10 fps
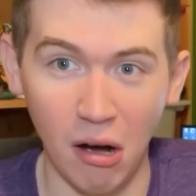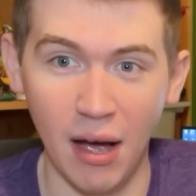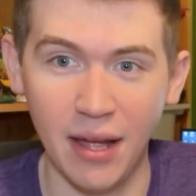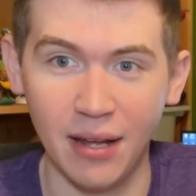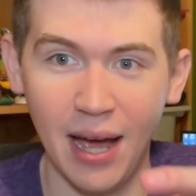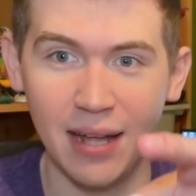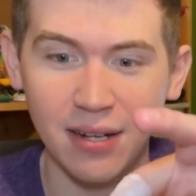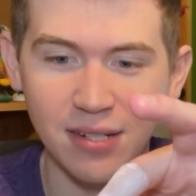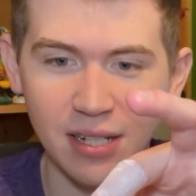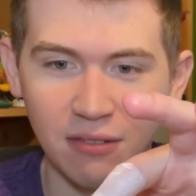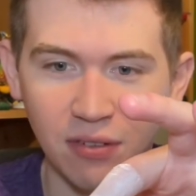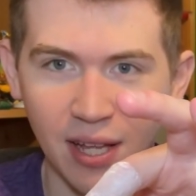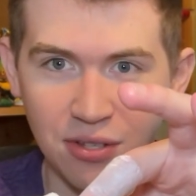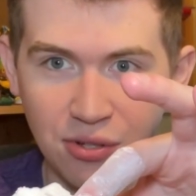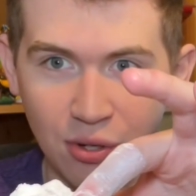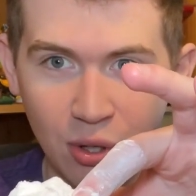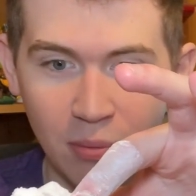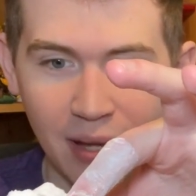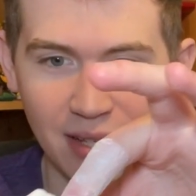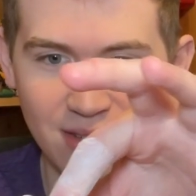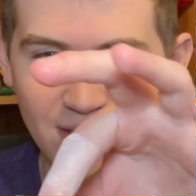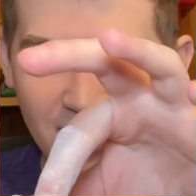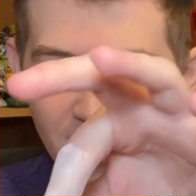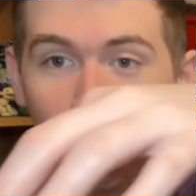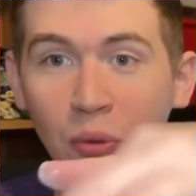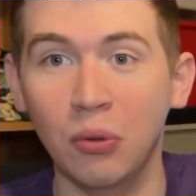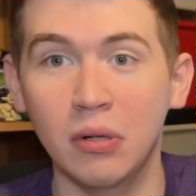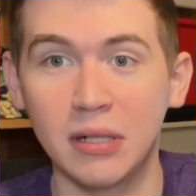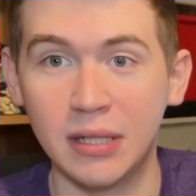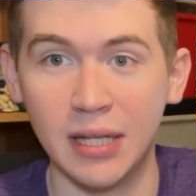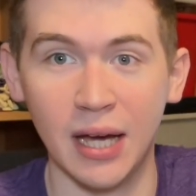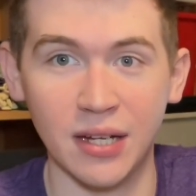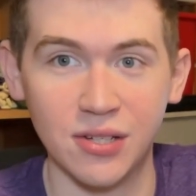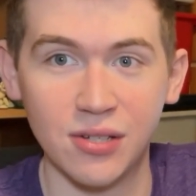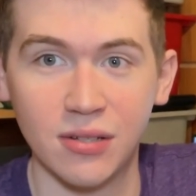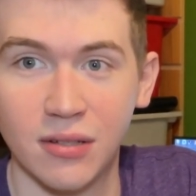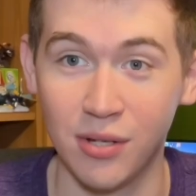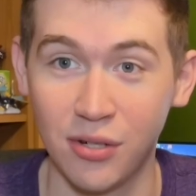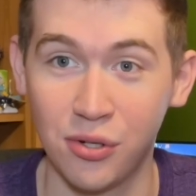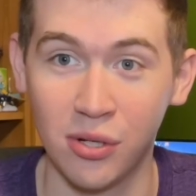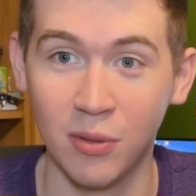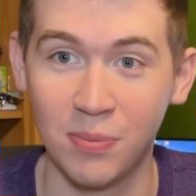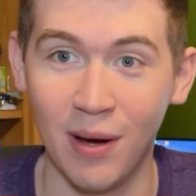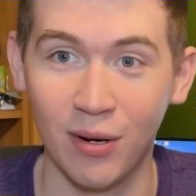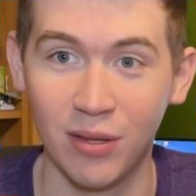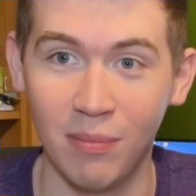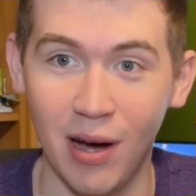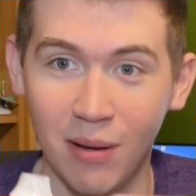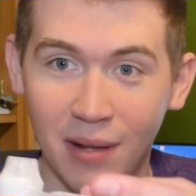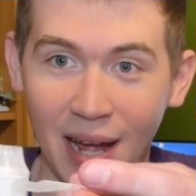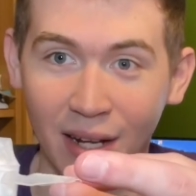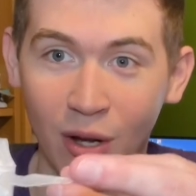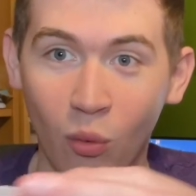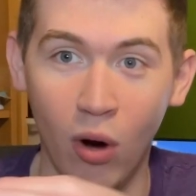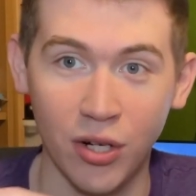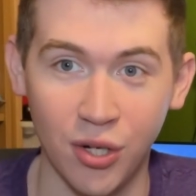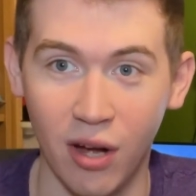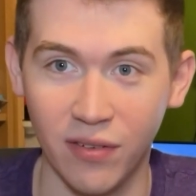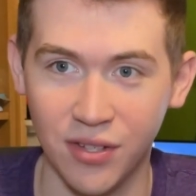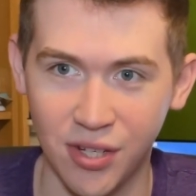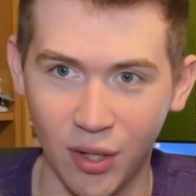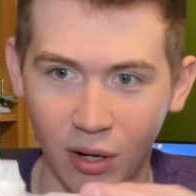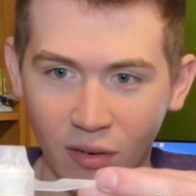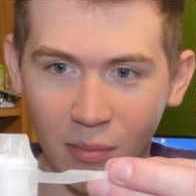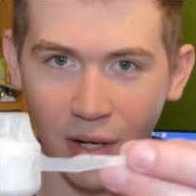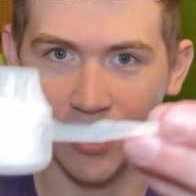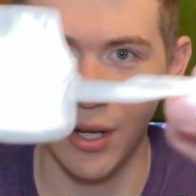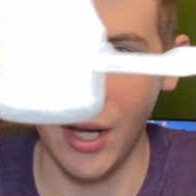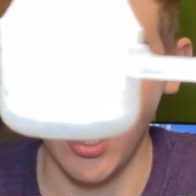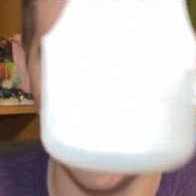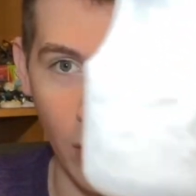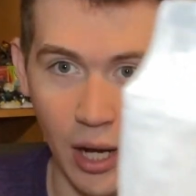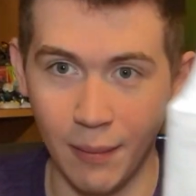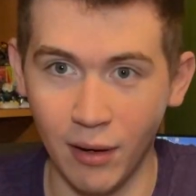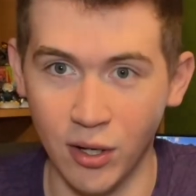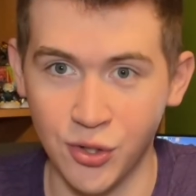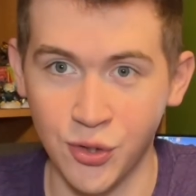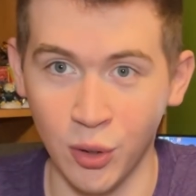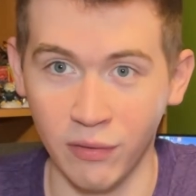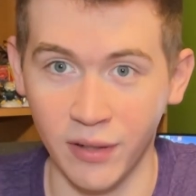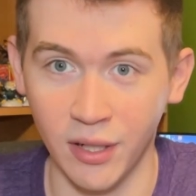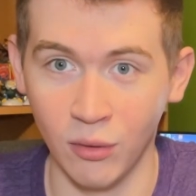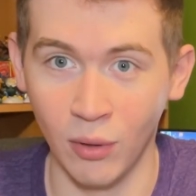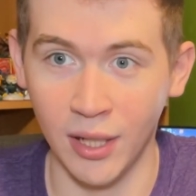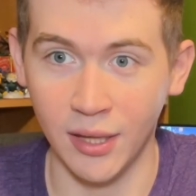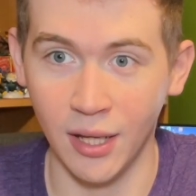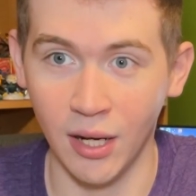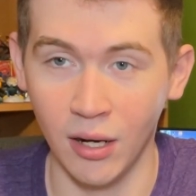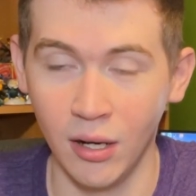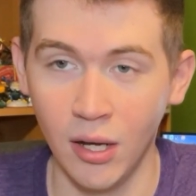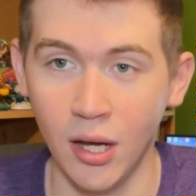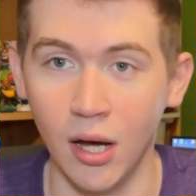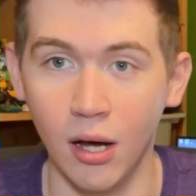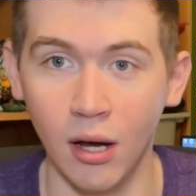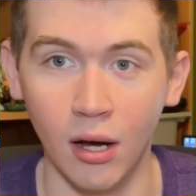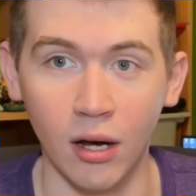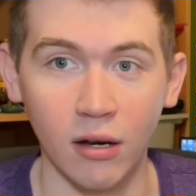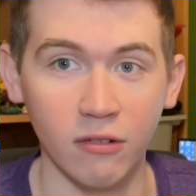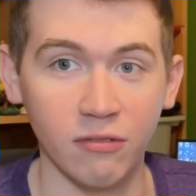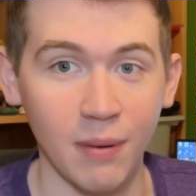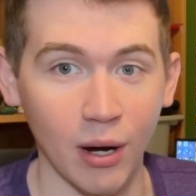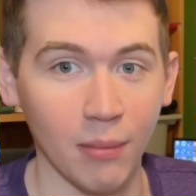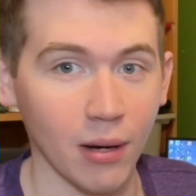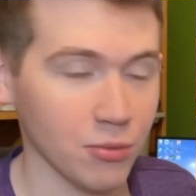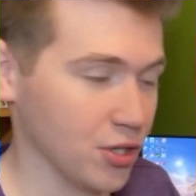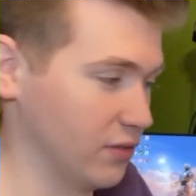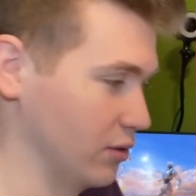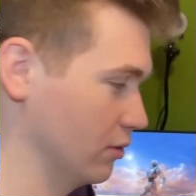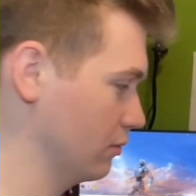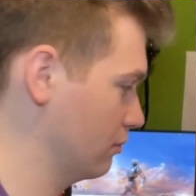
I had to dig for that scoop. That's, ooh, yikes. There's actually so much powder at the bottom that I had to go wash it off in the sink or whatever, but we got about a serving right there of Berry Bomb G Fuel.